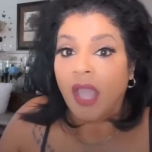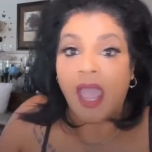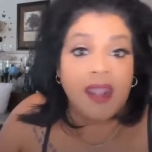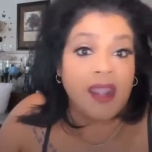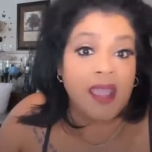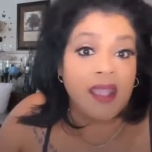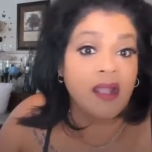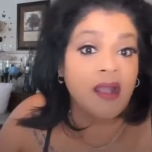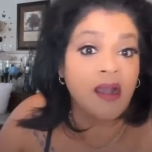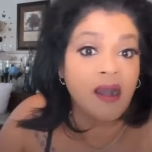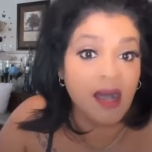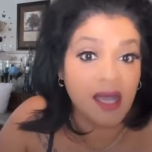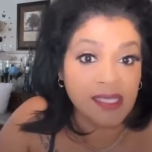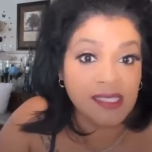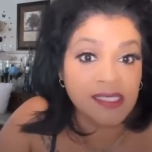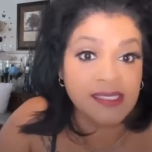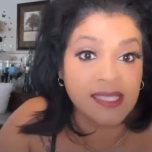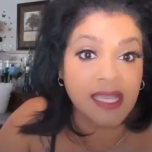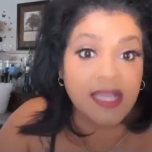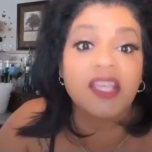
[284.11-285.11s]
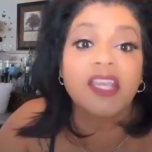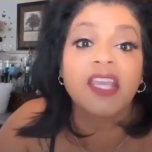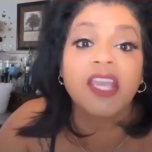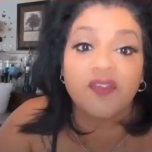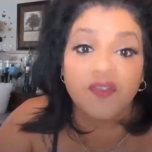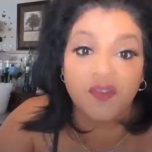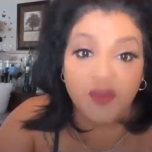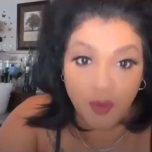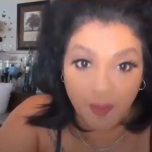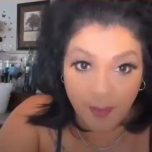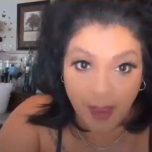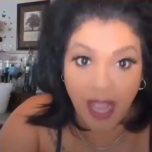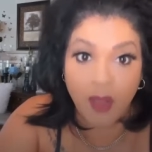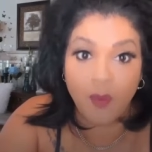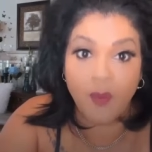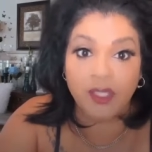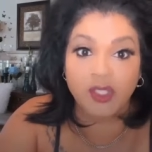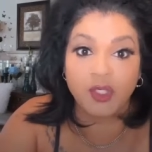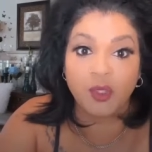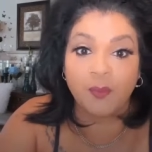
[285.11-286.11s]
and I cuss and give you
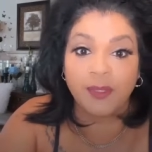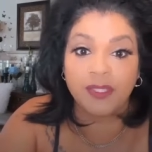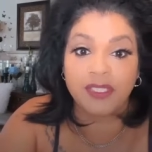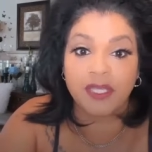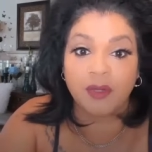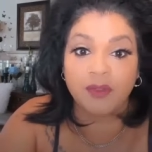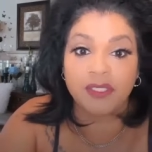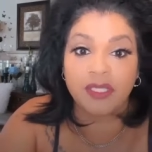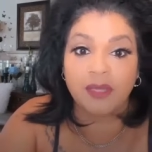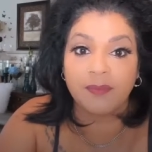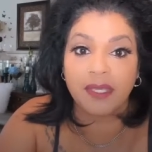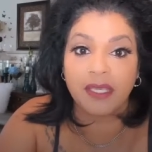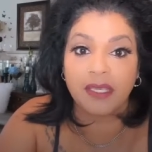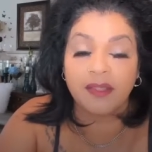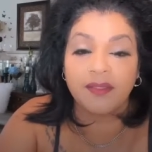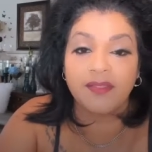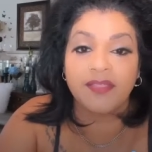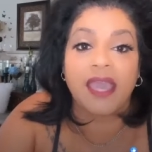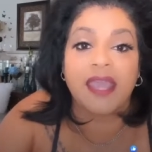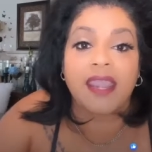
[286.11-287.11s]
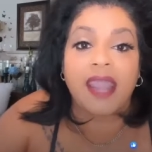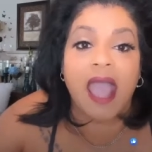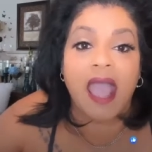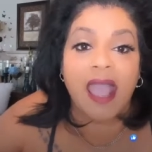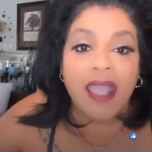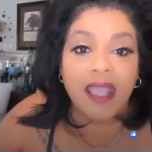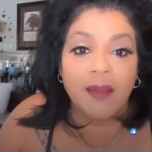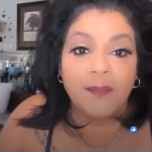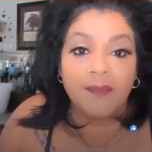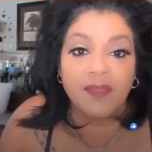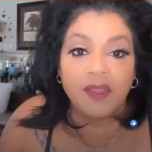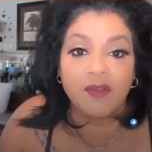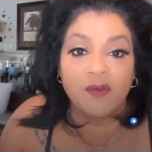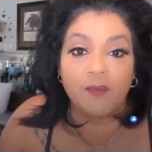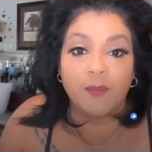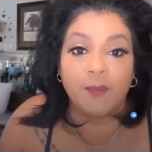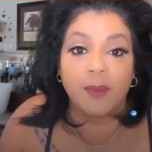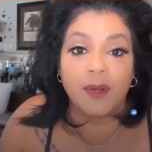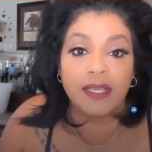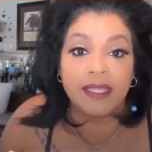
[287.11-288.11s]
back what you put out to me, then I am the
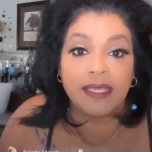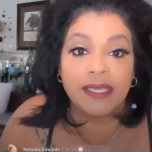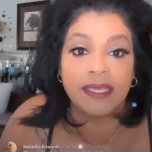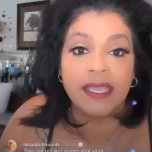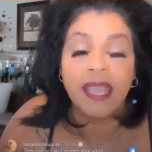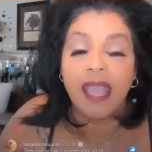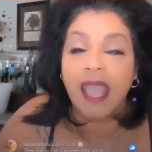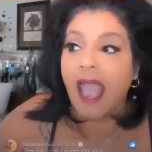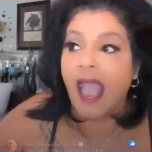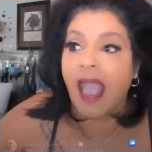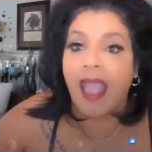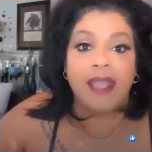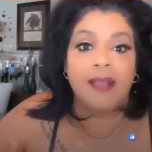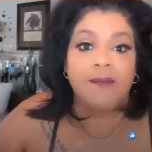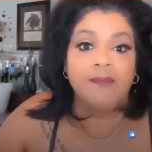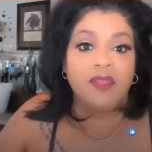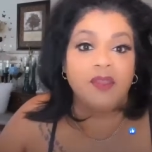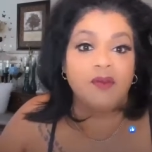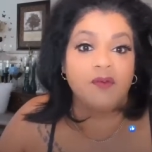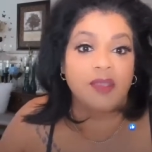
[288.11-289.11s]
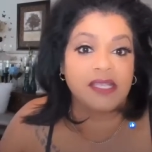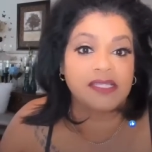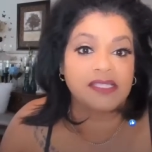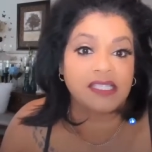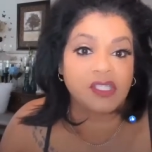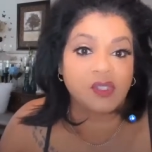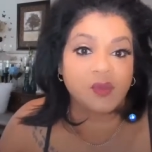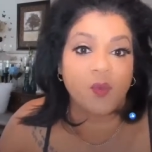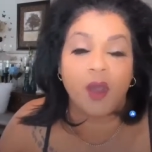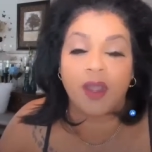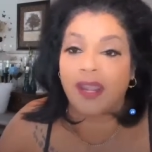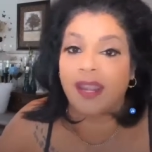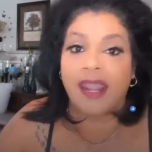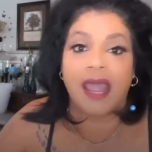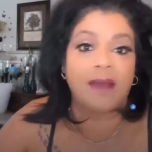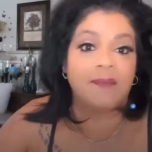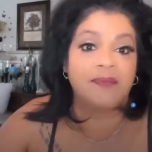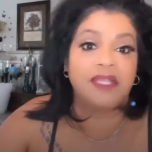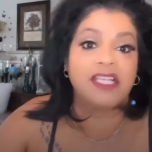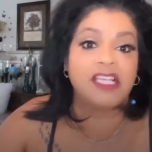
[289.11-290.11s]
bully, I am the racist one,
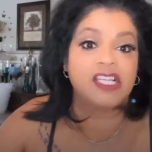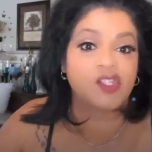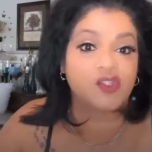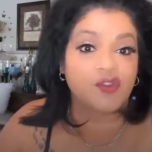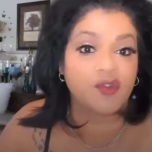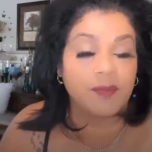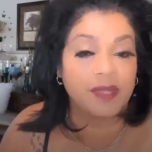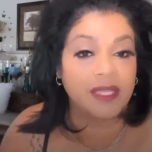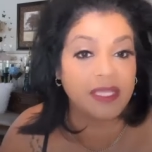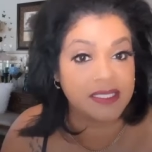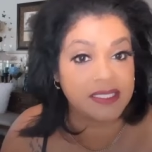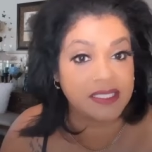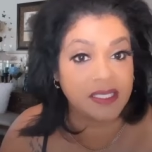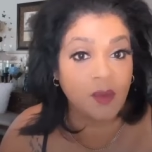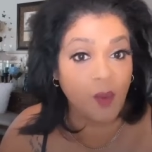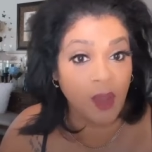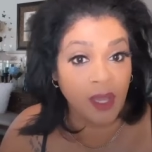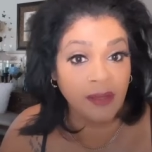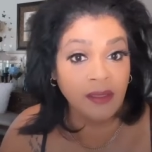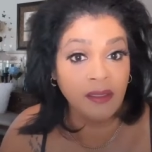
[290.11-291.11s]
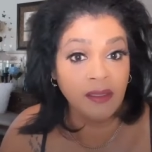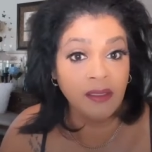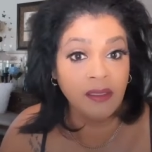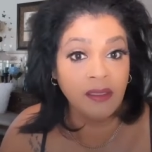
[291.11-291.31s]
and I'm the discriminating one?